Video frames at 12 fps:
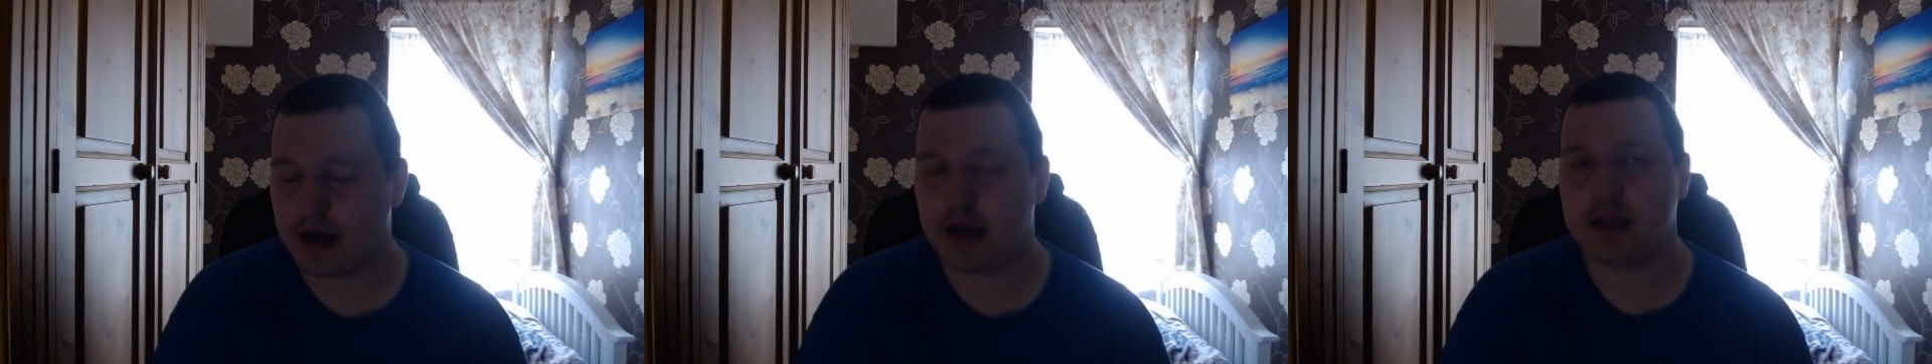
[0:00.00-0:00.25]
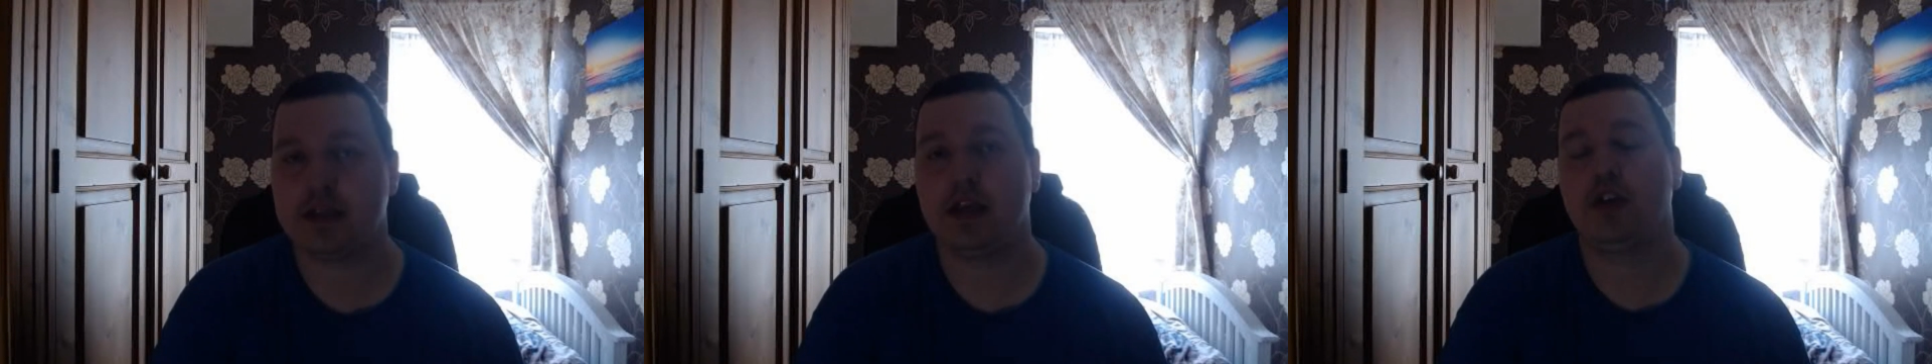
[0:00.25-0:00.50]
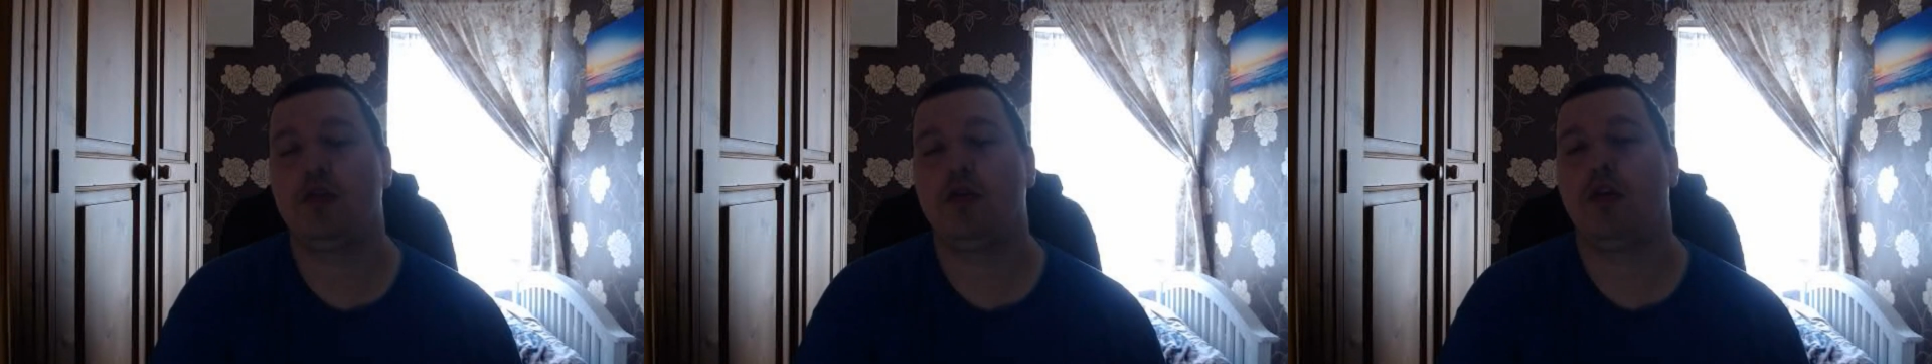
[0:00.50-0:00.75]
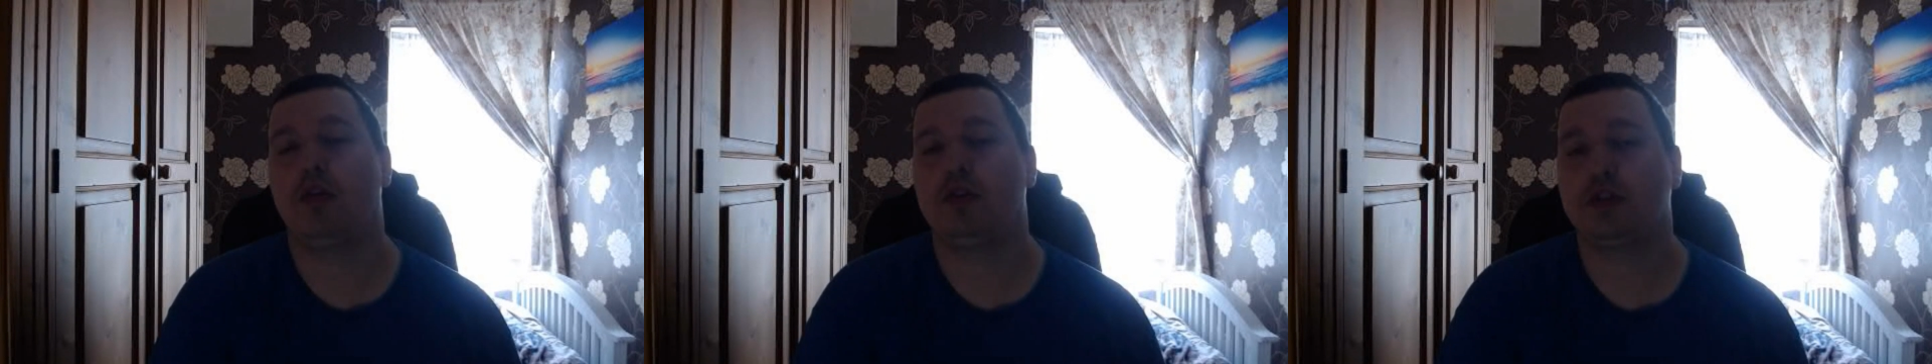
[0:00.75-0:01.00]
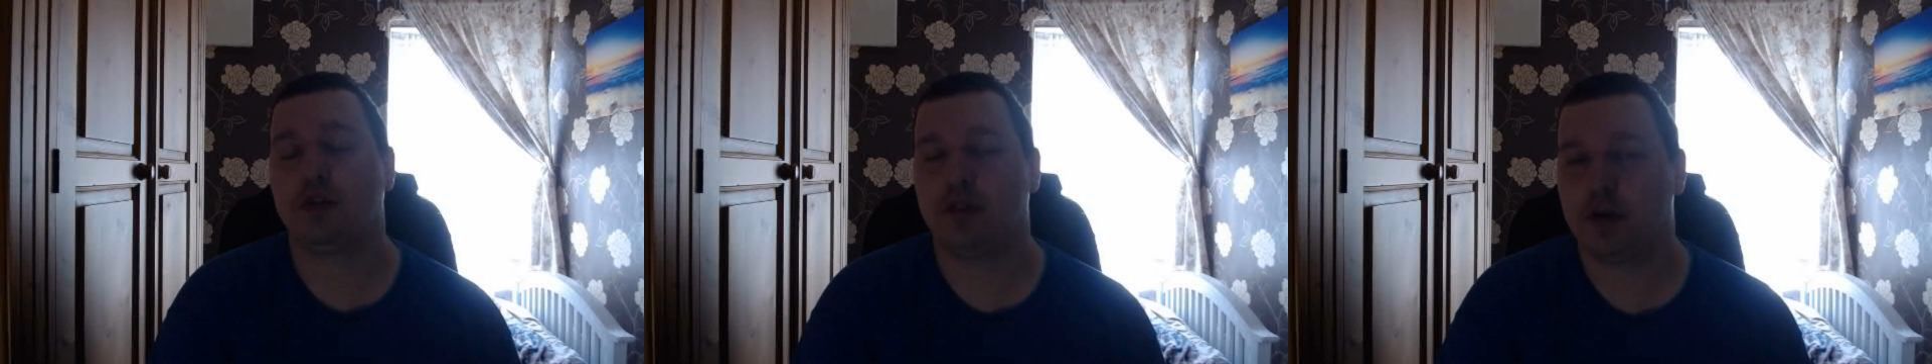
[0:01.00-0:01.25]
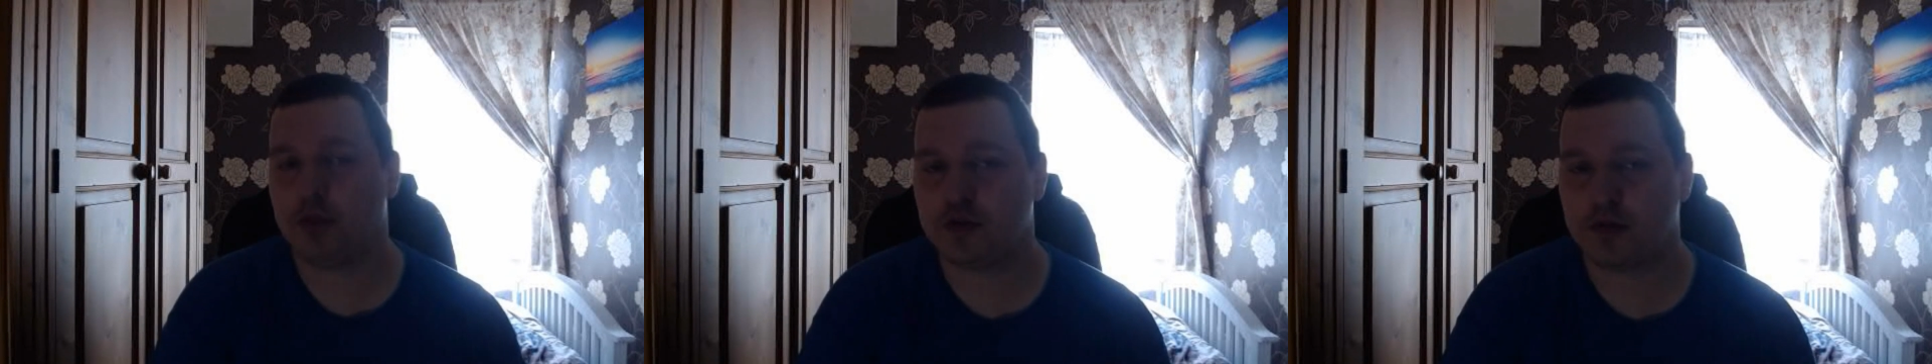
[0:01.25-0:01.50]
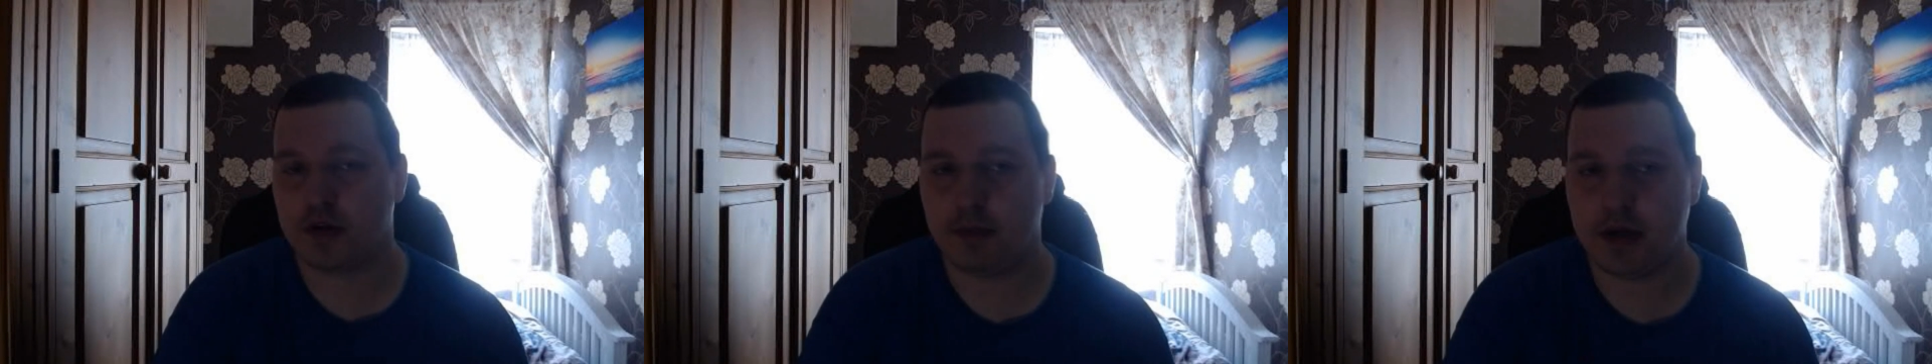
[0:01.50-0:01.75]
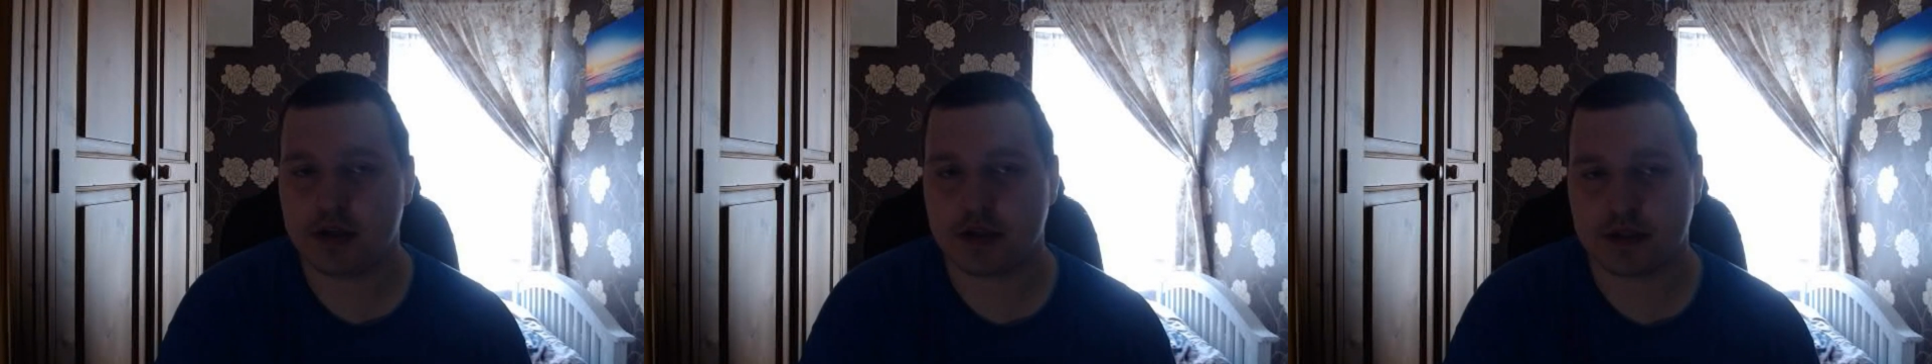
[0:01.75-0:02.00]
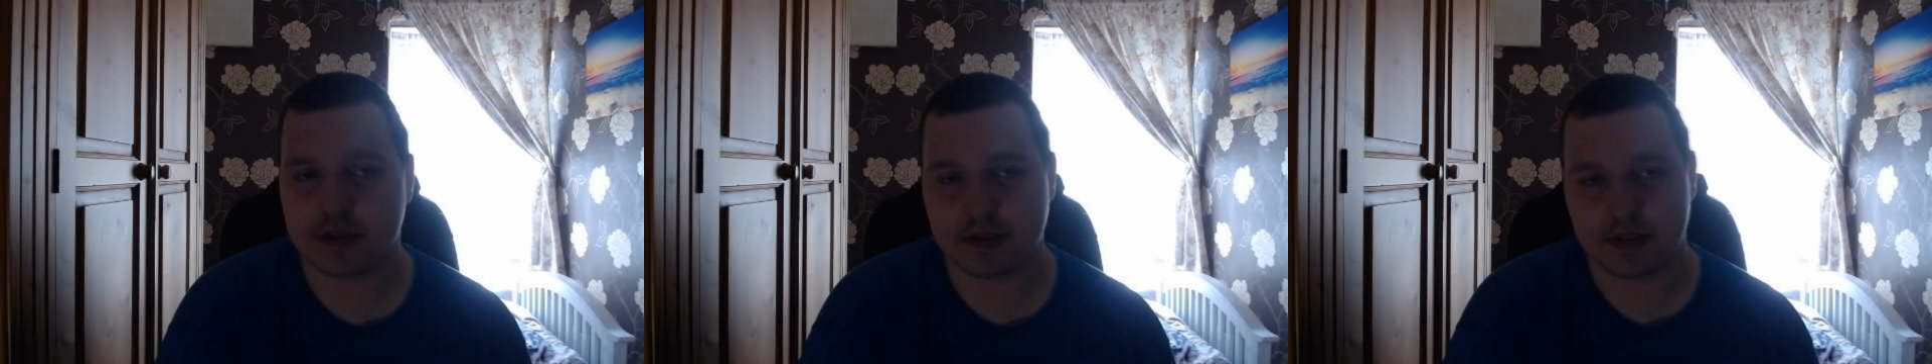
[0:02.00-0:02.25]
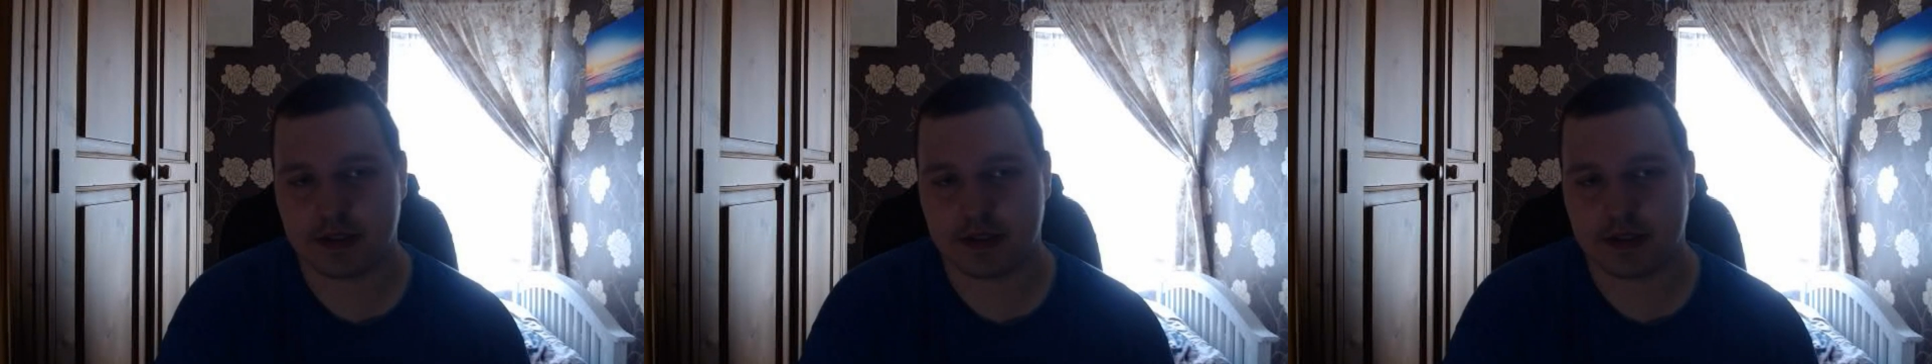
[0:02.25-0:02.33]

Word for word: I thank you all so very much for your patience.